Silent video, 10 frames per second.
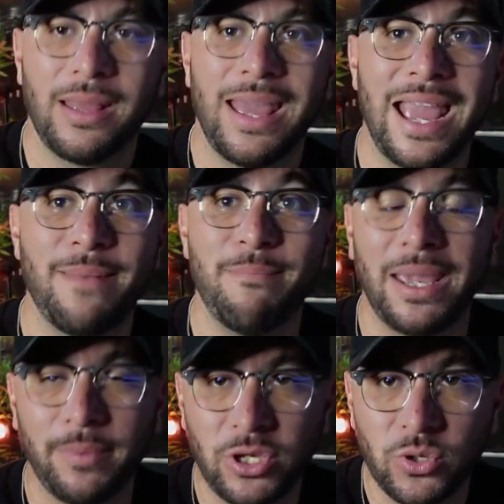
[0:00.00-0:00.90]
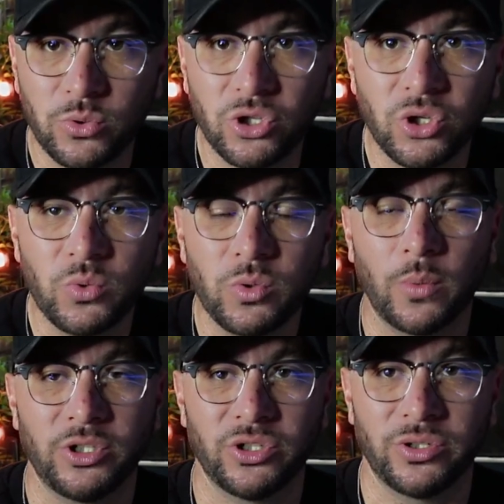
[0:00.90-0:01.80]
And maybe you do know
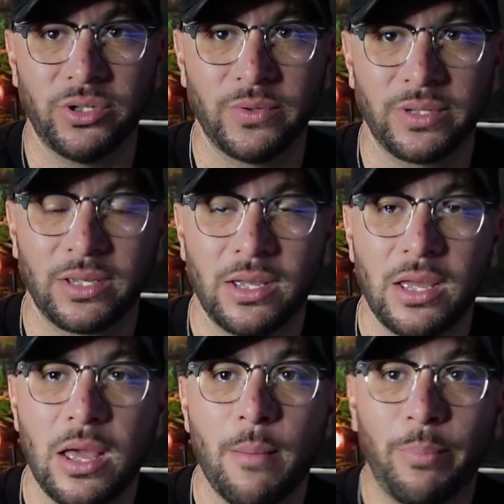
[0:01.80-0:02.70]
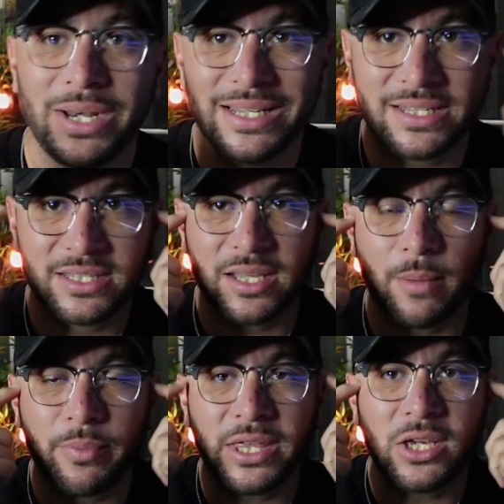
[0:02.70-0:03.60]
what you're doing, but it's
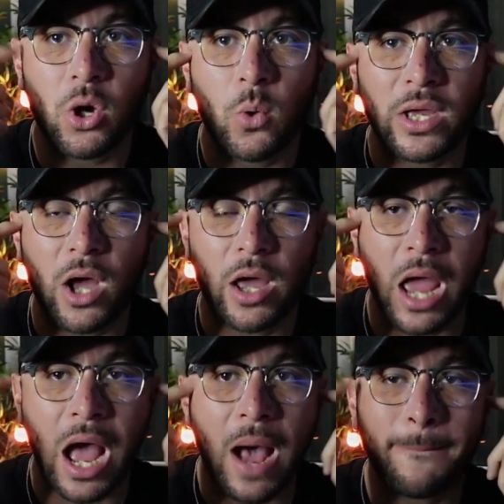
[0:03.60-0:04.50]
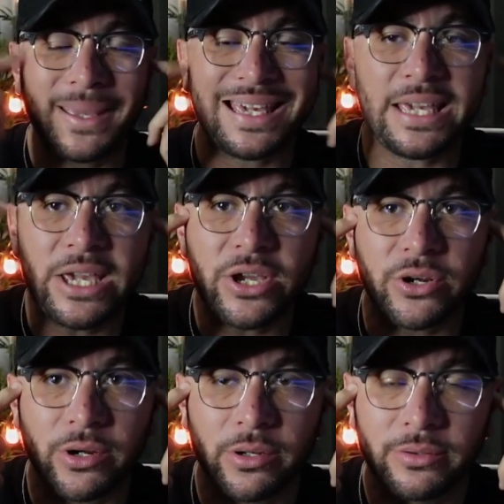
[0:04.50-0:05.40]
something going on up
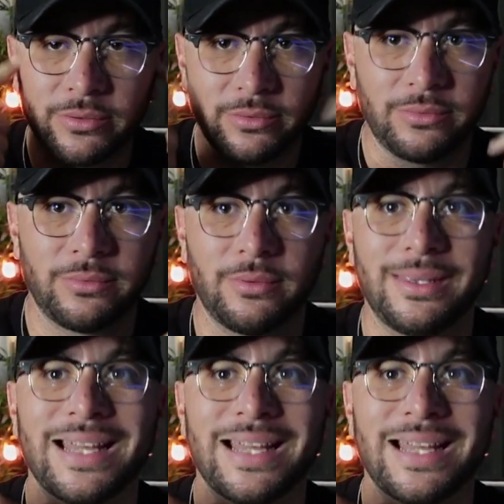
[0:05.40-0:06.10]
here that is